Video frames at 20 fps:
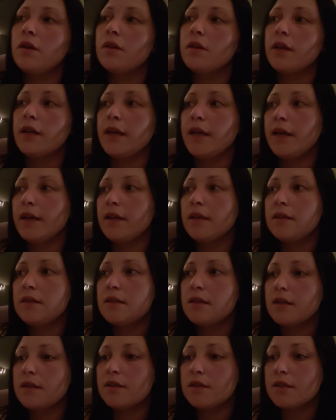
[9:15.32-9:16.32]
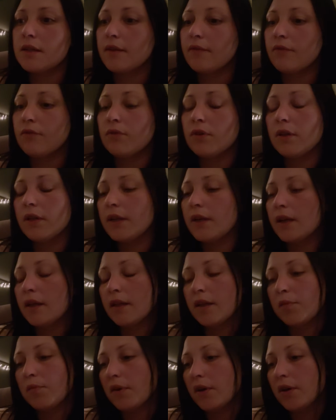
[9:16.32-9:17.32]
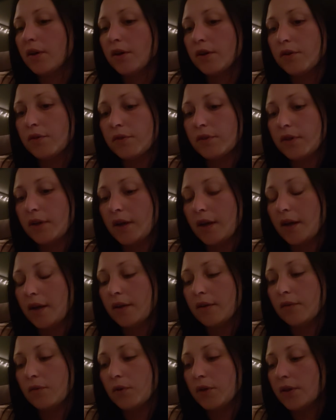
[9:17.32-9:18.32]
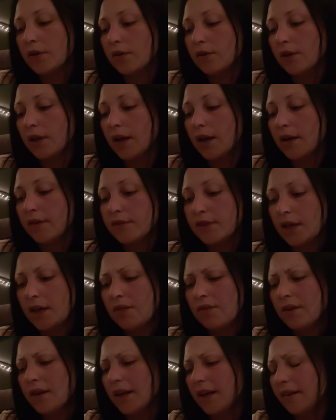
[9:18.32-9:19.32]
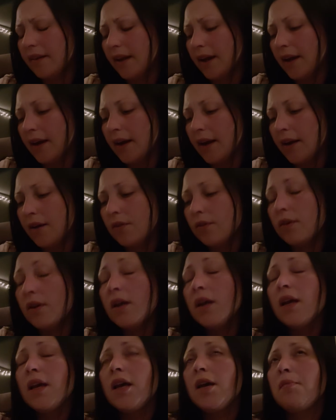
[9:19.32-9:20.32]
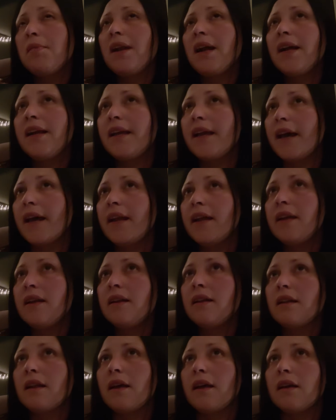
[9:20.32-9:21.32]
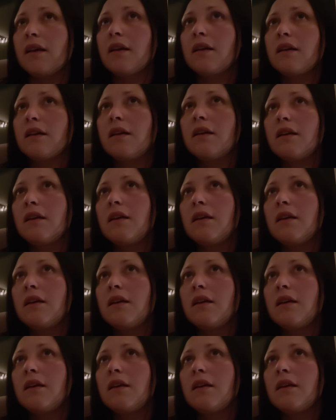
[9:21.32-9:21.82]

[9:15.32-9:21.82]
the kids that just have really nothing better to do with with their lives. I don't get that. I don't, I mean, I get it. Like,